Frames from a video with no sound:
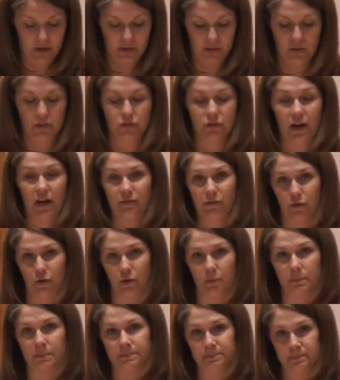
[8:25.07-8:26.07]
The drive
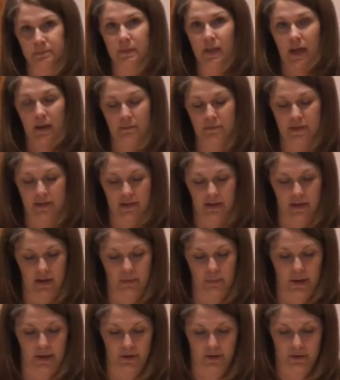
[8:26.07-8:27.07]
home, I'm thinking
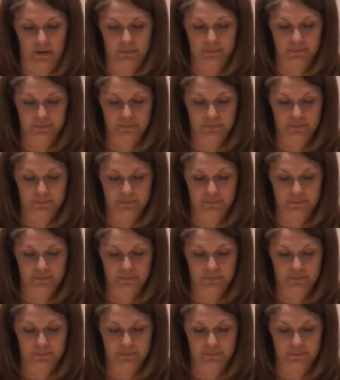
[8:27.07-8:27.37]
about her.